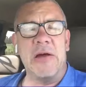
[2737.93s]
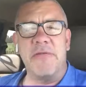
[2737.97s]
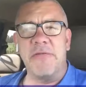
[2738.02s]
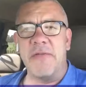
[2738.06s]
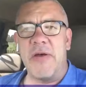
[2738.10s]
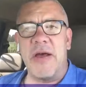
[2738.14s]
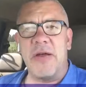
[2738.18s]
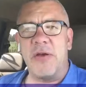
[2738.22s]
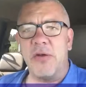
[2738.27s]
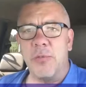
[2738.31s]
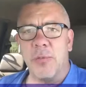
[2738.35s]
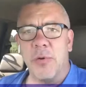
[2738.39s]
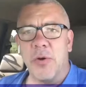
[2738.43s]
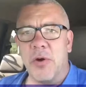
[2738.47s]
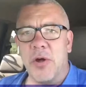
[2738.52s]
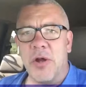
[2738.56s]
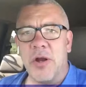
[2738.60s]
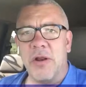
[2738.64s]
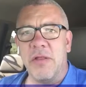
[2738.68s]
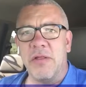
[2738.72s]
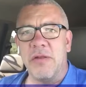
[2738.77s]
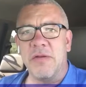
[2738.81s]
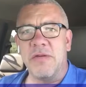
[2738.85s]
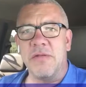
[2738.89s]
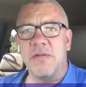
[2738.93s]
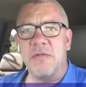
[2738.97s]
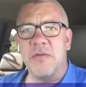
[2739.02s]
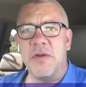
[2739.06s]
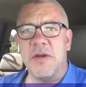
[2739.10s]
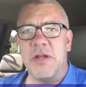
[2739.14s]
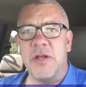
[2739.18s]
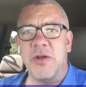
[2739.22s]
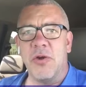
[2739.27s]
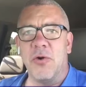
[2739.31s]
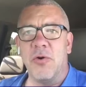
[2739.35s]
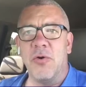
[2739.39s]
valuable out of this
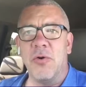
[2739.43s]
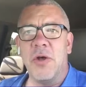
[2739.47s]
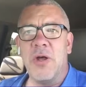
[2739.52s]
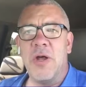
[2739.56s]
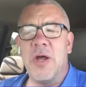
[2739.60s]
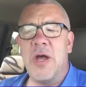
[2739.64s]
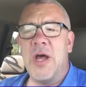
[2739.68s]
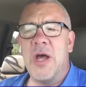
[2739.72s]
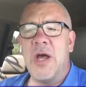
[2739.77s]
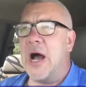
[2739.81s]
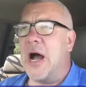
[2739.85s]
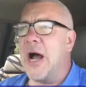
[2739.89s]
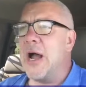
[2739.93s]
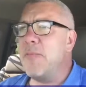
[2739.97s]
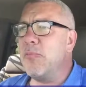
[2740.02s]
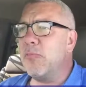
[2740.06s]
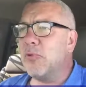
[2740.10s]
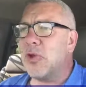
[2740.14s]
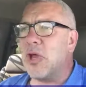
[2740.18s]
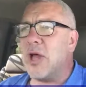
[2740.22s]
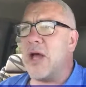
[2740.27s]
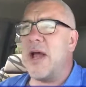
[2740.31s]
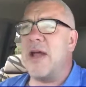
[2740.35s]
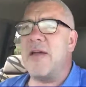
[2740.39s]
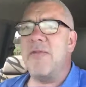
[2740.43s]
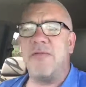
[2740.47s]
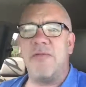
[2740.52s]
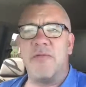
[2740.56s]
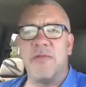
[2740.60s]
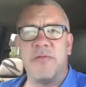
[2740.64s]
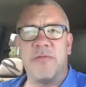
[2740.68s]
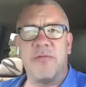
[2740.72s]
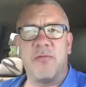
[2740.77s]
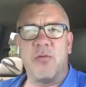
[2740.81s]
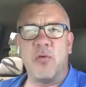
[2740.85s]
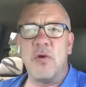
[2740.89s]
video, I'm live
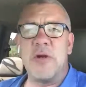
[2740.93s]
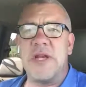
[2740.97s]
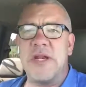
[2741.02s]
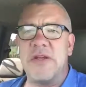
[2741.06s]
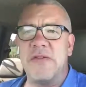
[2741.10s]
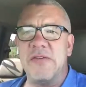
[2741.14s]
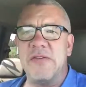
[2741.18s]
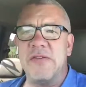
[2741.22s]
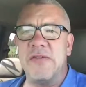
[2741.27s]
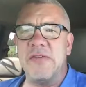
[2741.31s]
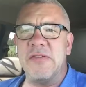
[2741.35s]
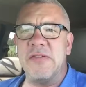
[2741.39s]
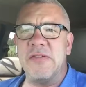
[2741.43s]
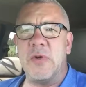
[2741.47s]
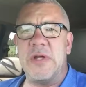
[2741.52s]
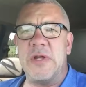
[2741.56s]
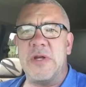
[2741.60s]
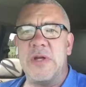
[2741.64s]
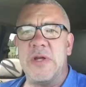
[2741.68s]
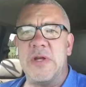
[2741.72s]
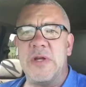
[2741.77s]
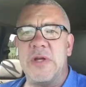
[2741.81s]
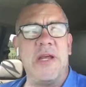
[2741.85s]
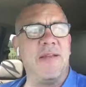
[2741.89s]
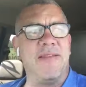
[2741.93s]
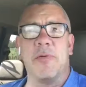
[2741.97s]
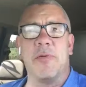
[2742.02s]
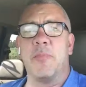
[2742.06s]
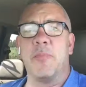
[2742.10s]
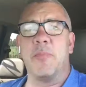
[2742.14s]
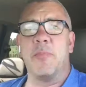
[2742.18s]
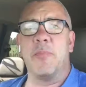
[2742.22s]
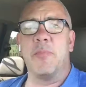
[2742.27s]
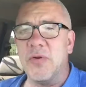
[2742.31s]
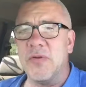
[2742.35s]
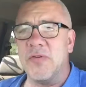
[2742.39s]
4 days a week. This is a
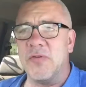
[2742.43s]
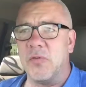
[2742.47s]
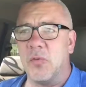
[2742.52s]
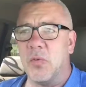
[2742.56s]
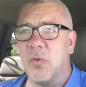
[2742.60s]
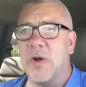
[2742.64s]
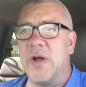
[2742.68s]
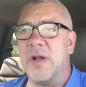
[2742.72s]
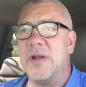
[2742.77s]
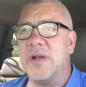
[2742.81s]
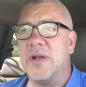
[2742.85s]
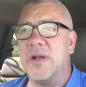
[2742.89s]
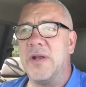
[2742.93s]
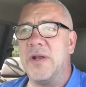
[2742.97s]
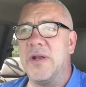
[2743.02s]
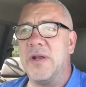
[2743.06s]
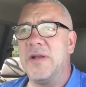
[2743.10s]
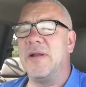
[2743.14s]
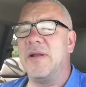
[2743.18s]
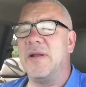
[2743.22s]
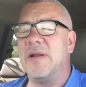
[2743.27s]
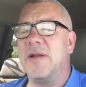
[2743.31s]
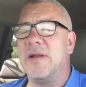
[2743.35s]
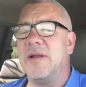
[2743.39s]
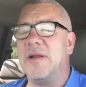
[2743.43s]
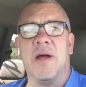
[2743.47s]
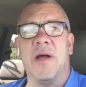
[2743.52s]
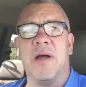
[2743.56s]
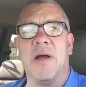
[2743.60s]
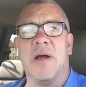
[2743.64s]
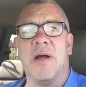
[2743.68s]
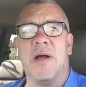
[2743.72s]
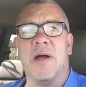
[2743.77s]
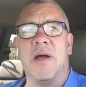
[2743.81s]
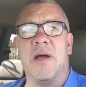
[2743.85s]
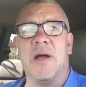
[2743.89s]
bonus one.
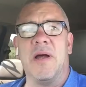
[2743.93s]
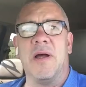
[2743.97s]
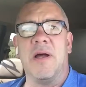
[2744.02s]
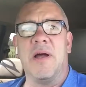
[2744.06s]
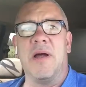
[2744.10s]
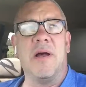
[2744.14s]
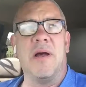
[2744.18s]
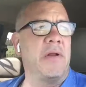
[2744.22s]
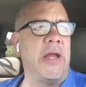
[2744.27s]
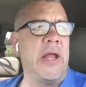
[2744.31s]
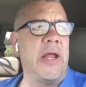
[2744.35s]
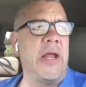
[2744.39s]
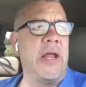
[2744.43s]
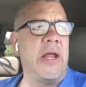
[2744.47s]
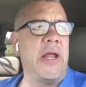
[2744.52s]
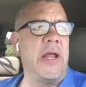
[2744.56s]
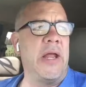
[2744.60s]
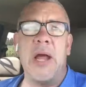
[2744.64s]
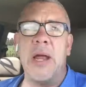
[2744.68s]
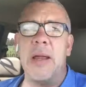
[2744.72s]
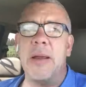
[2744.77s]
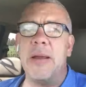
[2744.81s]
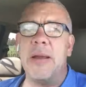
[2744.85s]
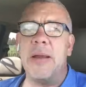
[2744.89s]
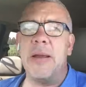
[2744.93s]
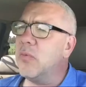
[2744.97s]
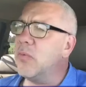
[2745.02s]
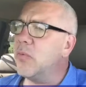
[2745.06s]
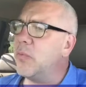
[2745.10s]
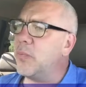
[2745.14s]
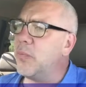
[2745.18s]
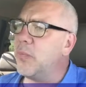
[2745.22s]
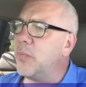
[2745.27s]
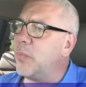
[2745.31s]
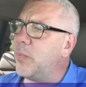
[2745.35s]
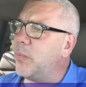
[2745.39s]
And I
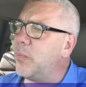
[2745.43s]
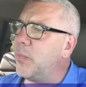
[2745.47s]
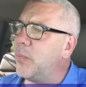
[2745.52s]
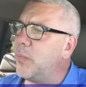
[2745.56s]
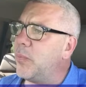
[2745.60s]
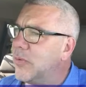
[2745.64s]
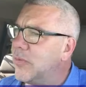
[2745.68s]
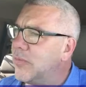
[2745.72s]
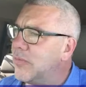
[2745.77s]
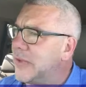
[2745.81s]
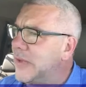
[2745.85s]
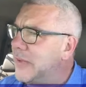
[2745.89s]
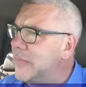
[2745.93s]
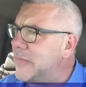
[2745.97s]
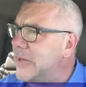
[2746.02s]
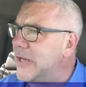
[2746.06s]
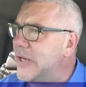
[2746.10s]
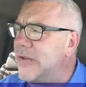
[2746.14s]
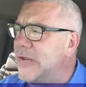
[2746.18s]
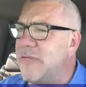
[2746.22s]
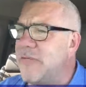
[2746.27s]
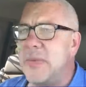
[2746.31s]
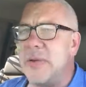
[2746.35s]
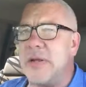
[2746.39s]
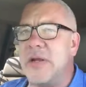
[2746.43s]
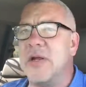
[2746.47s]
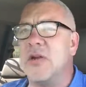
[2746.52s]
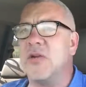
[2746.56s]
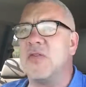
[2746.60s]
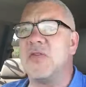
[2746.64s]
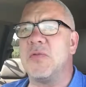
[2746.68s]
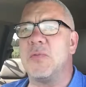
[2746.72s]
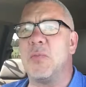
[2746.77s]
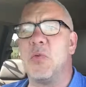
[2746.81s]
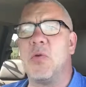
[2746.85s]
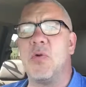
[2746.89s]
might even be
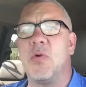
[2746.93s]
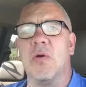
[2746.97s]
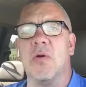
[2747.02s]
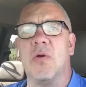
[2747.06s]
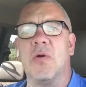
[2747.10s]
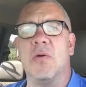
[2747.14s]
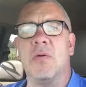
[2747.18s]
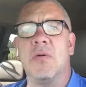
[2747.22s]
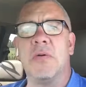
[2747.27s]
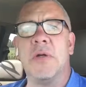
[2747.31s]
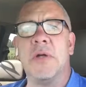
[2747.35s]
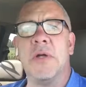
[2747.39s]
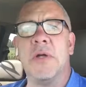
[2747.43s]
here tomorrow.